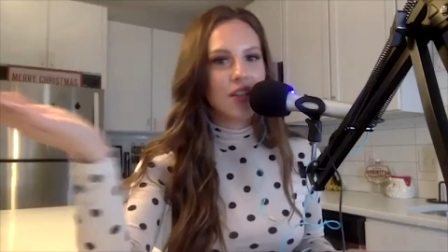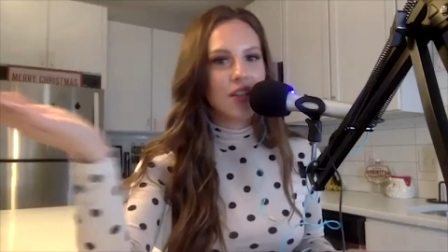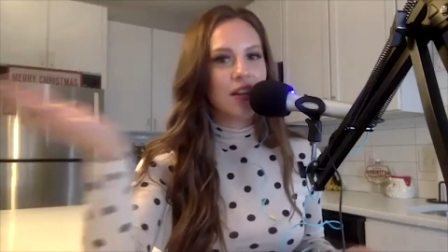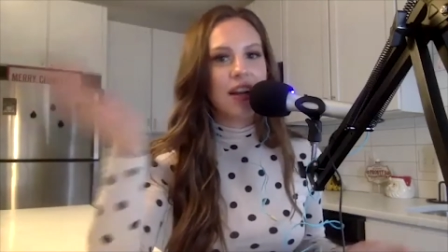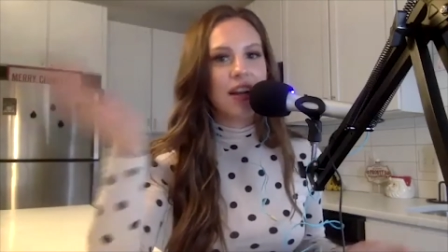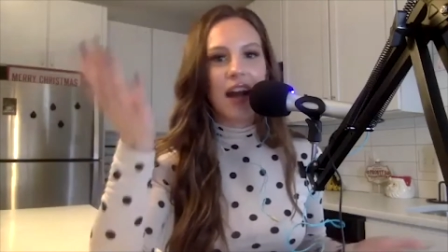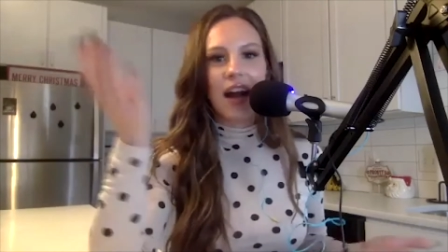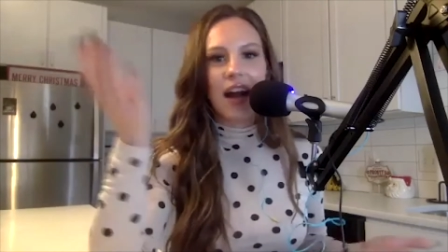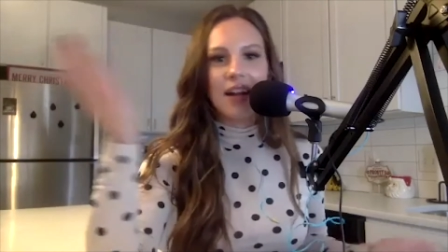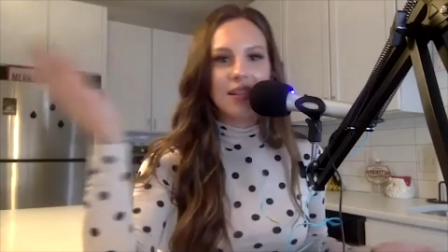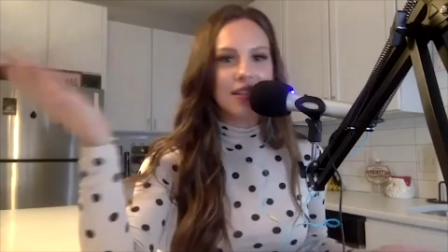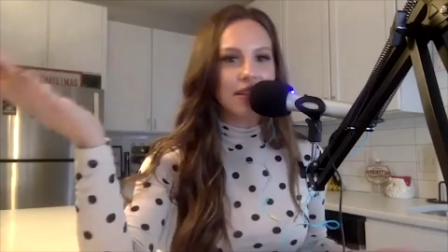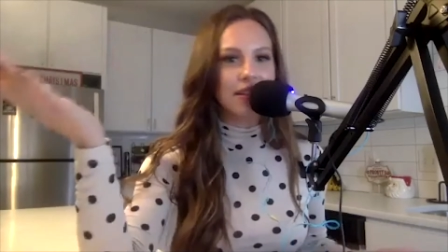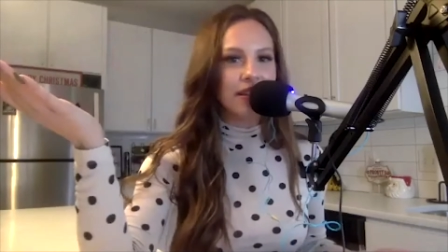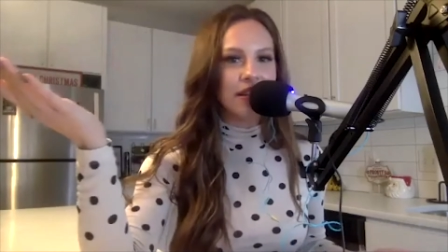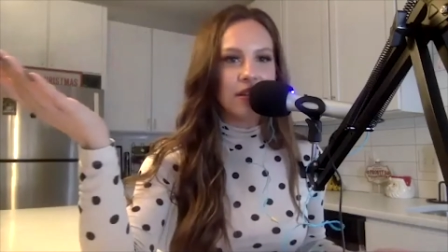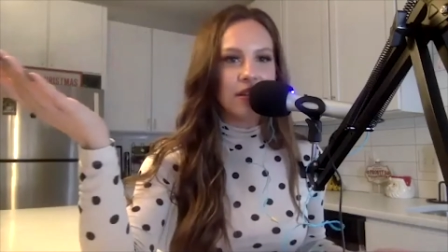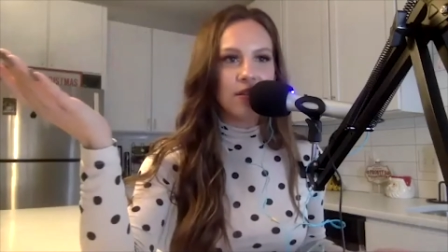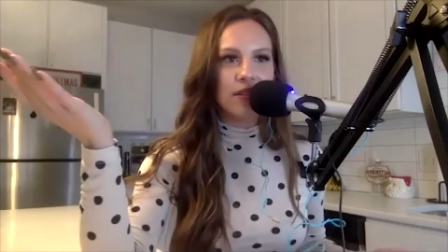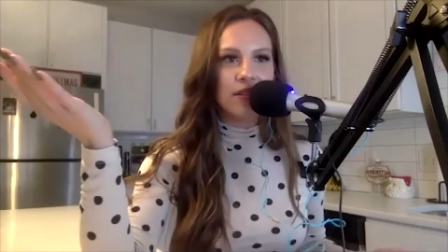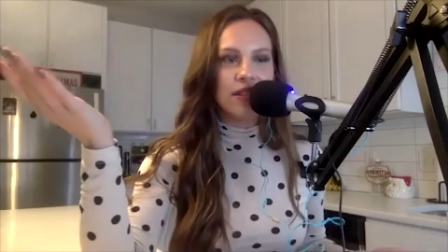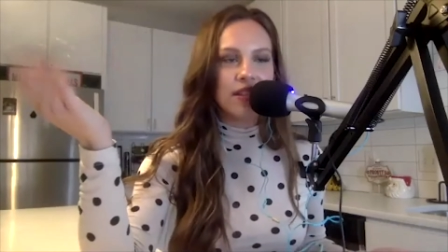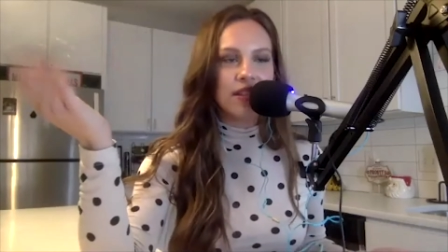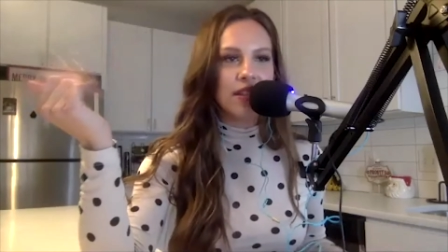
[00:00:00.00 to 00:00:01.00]
you're constantly
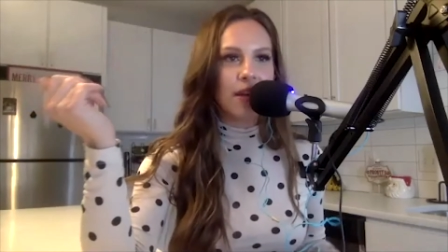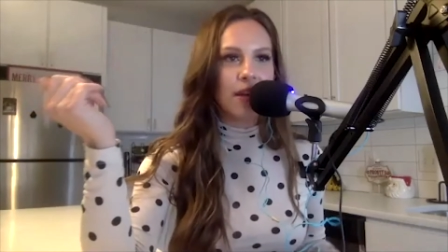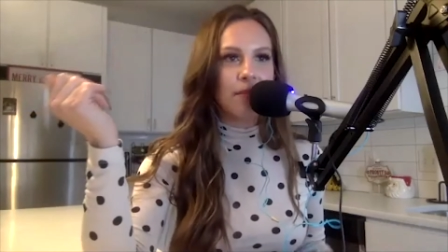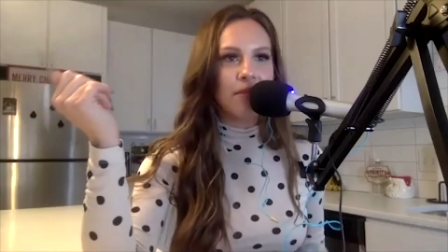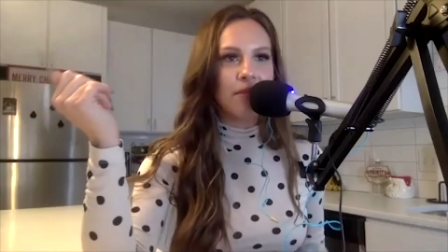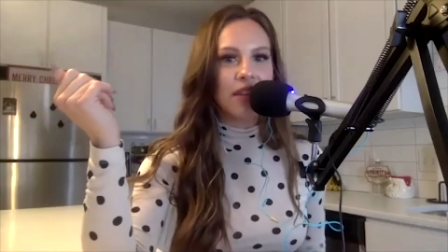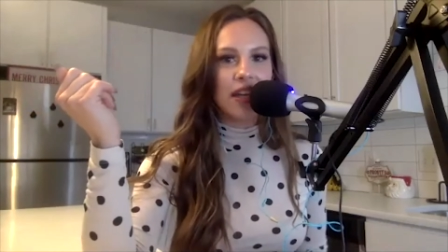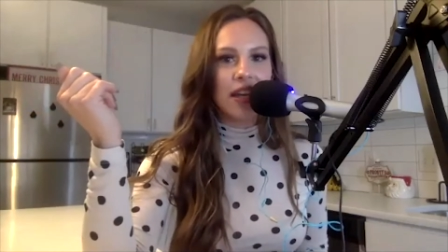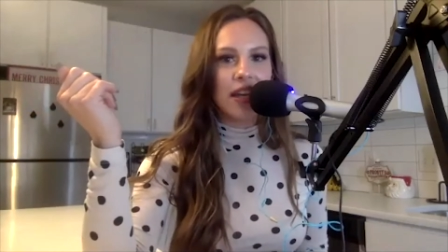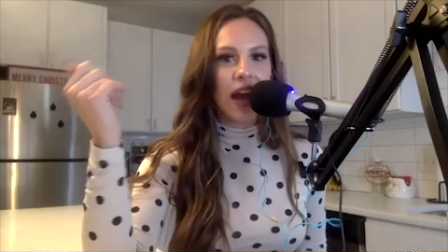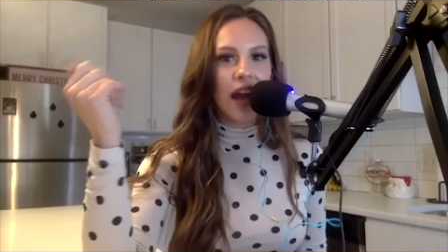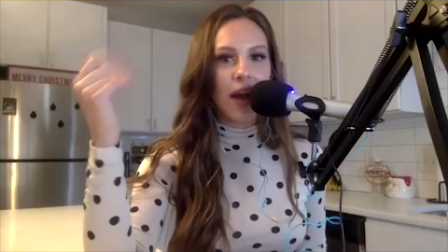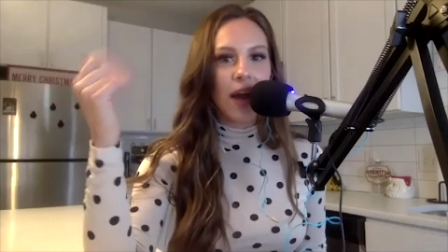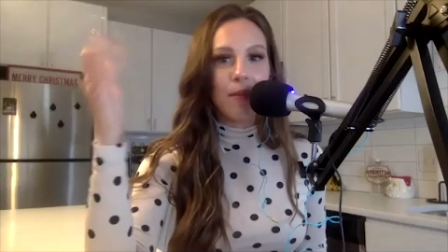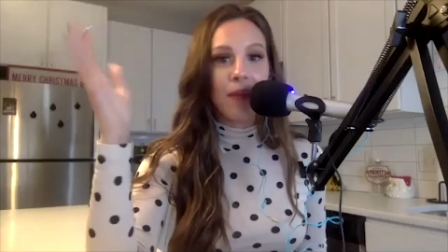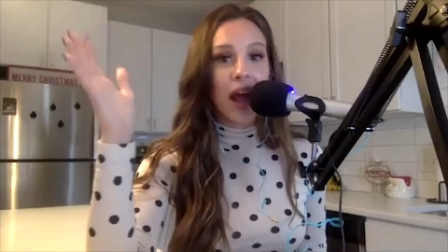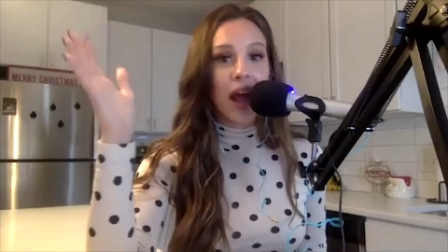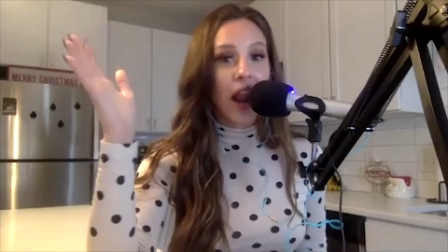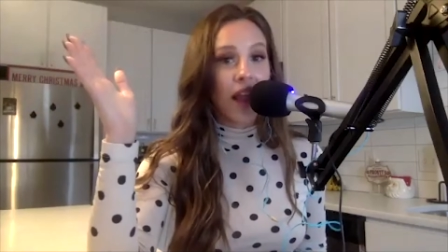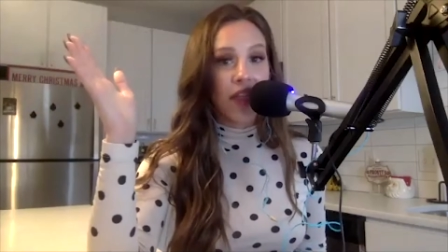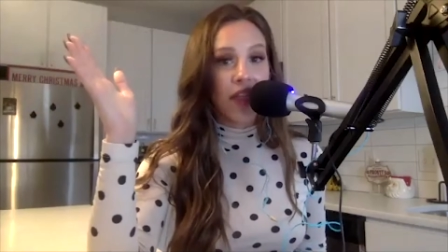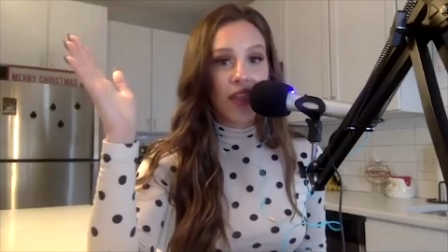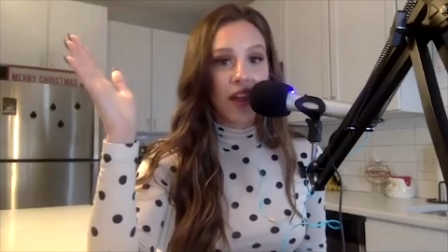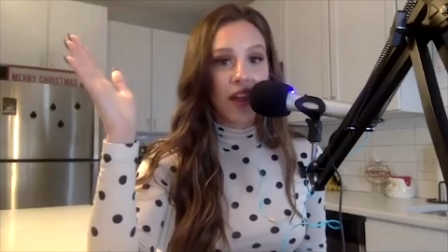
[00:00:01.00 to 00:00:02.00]
doing something i'm
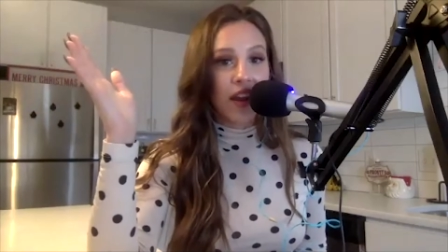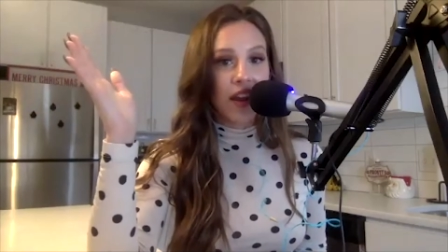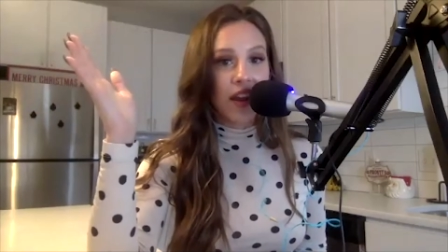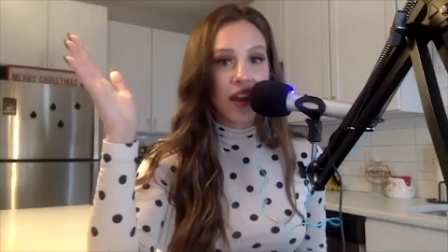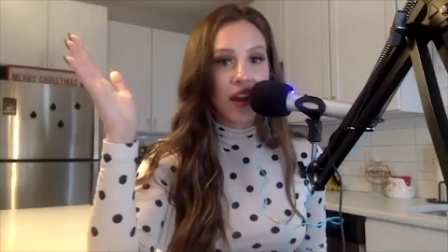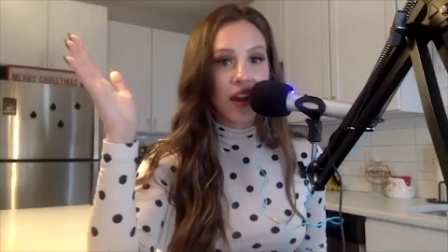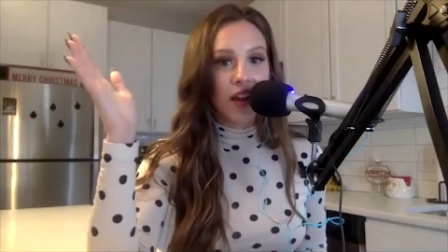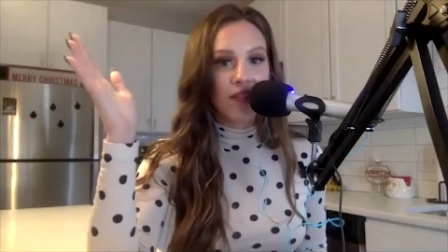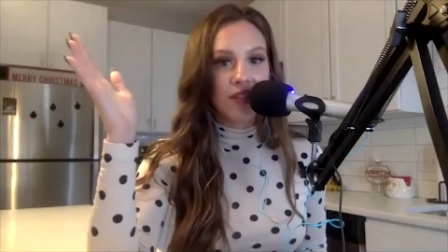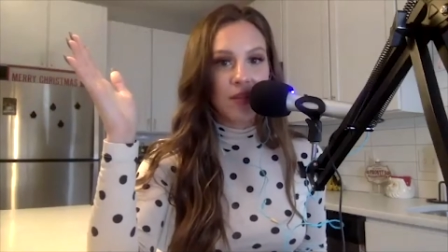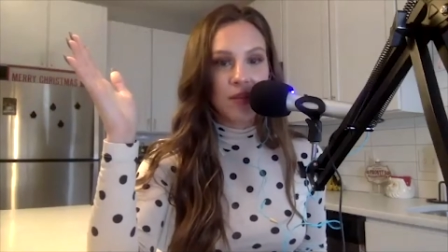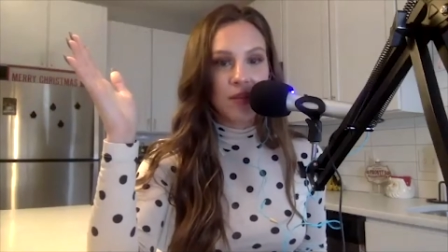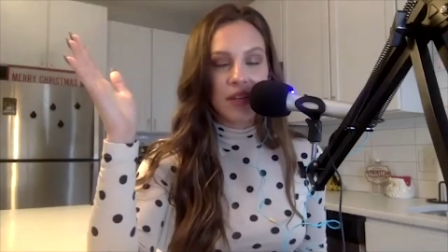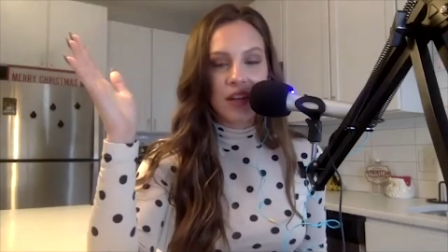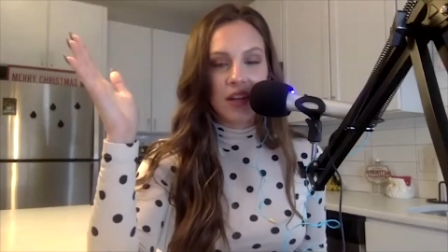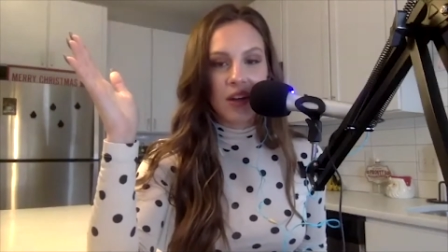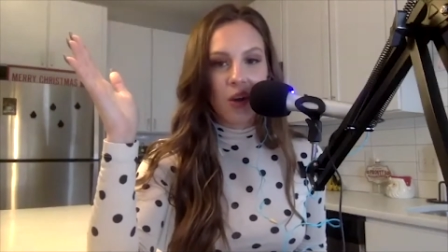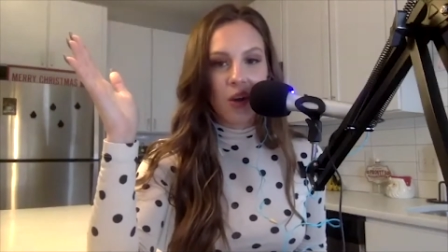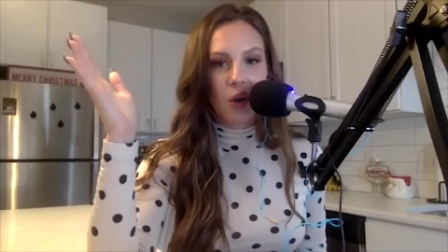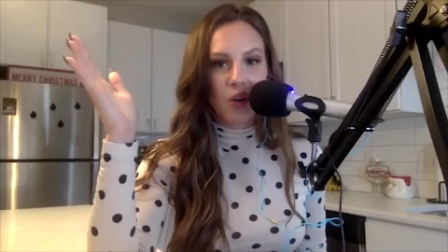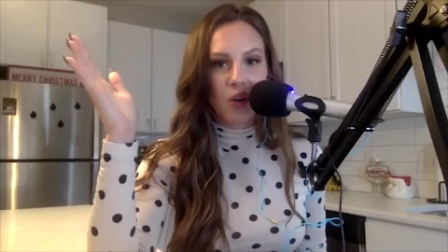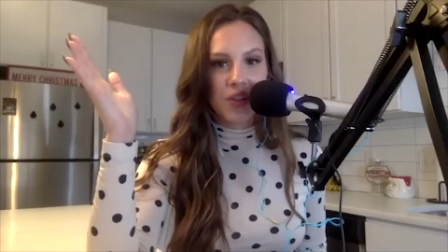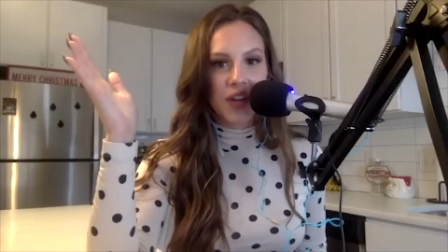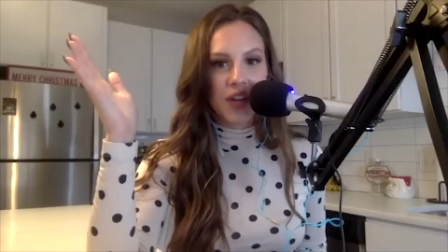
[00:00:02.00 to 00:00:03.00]
not athletic enough to be a
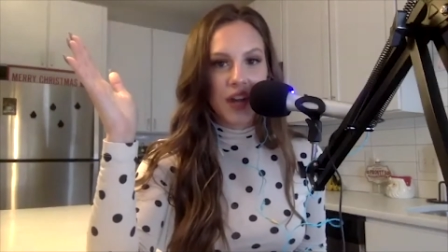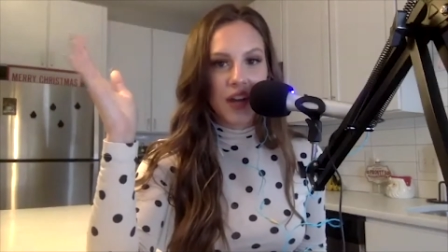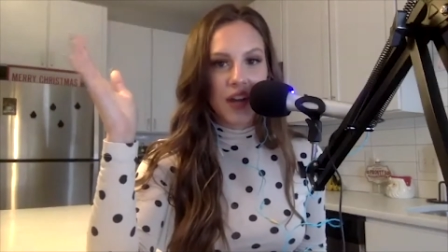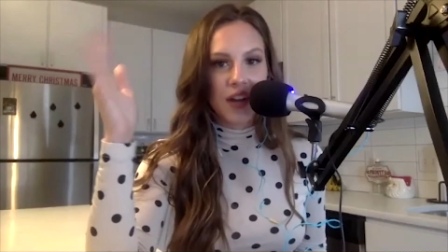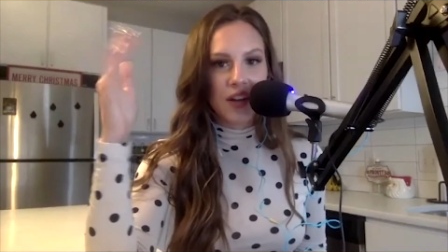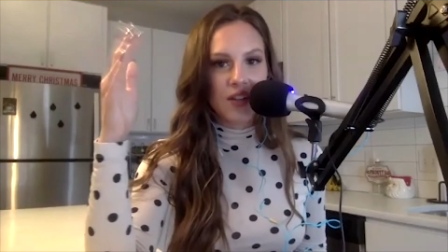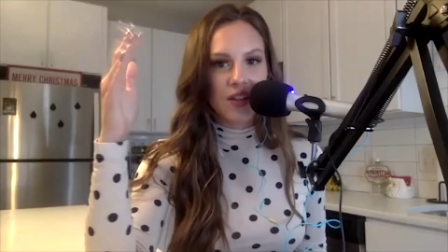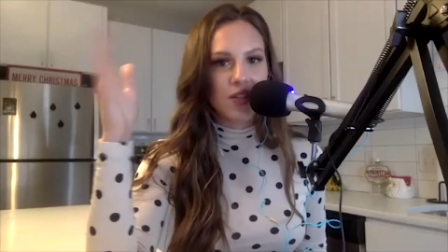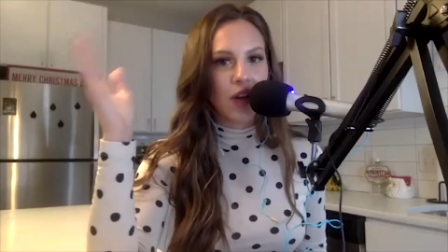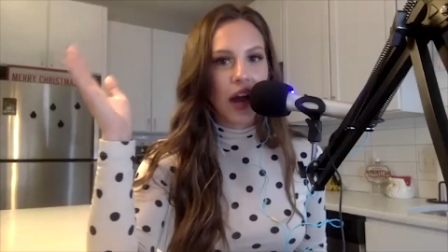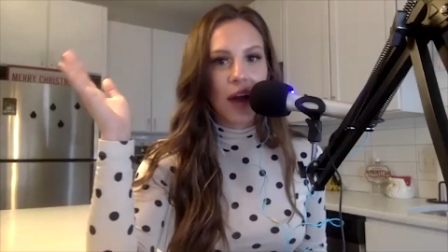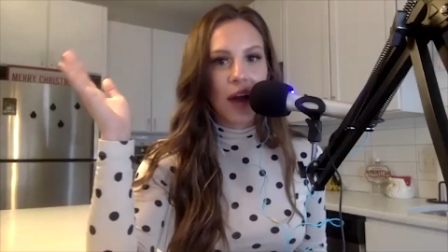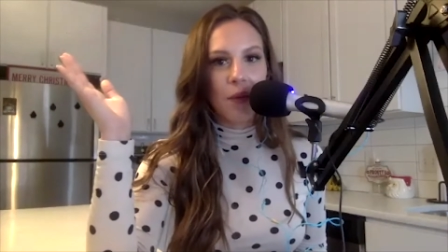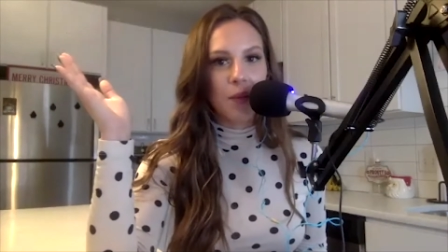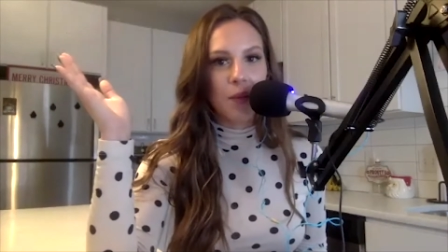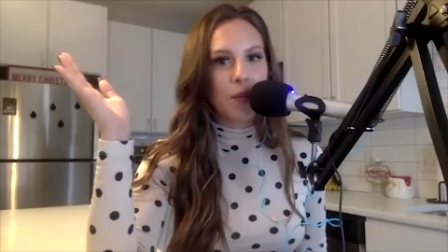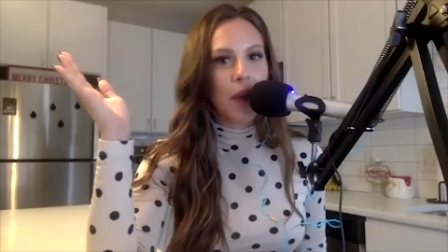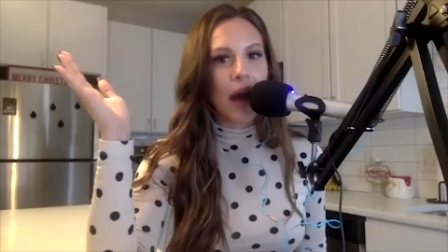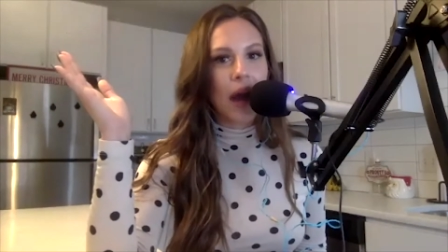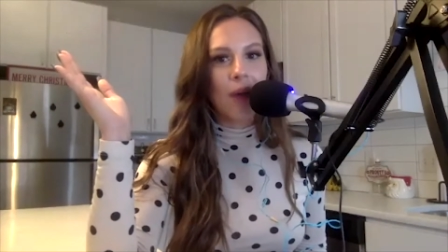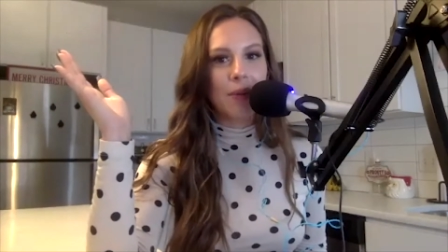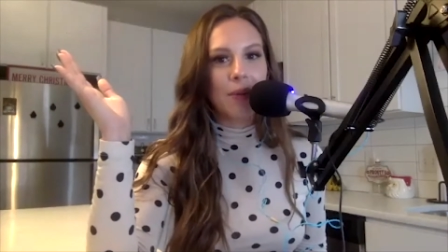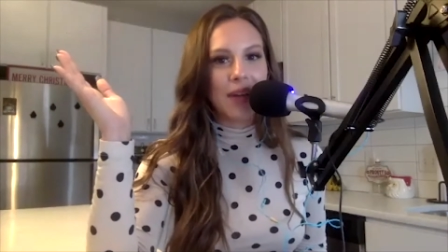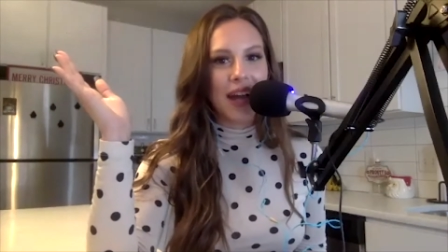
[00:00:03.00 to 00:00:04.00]
goaltender so I i'm trying to think